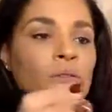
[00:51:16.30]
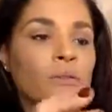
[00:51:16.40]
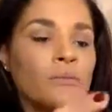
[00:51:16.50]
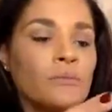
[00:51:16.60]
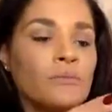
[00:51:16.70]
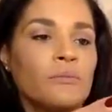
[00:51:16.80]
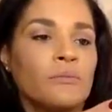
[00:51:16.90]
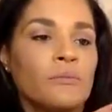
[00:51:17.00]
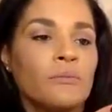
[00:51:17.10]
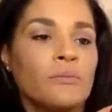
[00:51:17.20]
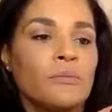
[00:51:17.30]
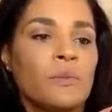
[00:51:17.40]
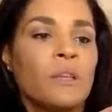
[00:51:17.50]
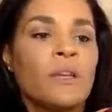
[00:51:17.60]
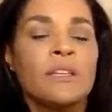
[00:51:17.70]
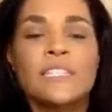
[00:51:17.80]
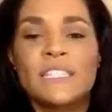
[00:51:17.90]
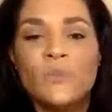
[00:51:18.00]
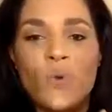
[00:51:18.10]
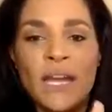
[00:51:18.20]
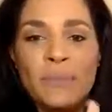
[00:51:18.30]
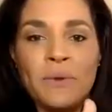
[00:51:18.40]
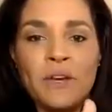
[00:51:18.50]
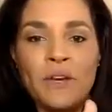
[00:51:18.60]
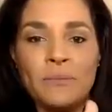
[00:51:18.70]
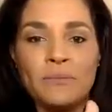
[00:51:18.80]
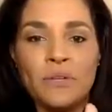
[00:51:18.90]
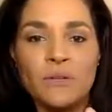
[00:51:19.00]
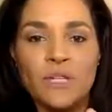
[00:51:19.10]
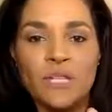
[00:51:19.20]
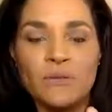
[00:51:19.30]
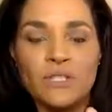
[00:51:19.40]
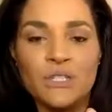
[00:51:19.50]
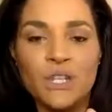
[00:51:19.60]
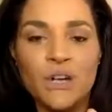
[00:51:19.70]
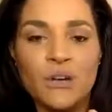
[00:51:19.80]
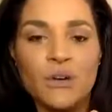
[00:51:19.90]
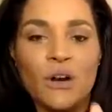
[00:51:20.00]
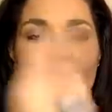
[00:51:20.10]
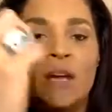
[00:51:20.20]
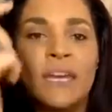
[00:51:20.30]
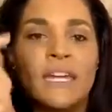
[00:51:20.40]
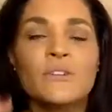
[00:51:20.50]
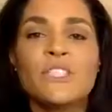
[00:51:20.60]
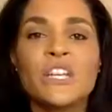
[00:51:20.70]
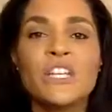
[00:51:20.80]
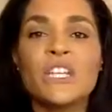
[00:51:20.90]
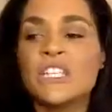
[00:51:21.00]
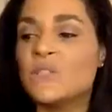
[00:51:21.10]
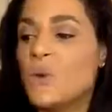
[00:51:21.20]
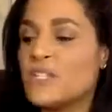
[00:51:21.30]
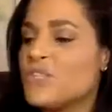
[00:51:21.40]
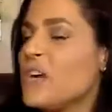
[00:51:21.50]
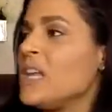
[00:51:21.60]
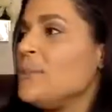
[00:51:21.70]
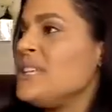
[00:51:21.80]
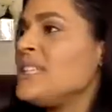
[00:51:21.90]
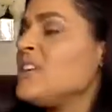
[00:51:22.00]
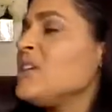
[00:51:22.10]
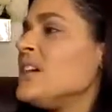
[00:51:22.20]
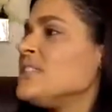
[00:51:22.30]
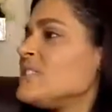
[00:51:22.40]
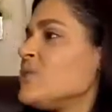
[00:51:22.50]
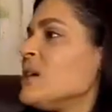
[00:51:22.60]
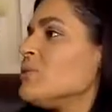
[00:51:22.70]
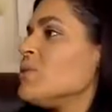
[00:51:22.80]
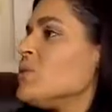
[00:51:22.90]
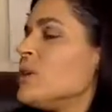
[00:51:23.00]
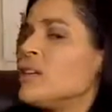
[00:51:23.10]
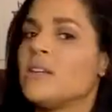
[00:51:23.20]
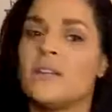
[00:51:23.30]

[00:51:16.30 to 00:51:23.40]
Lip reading: Oop. Swipe up. Hold on, that was a Chicago call. It'll tell you to swipe. Javon, let me see your Instagram real quick.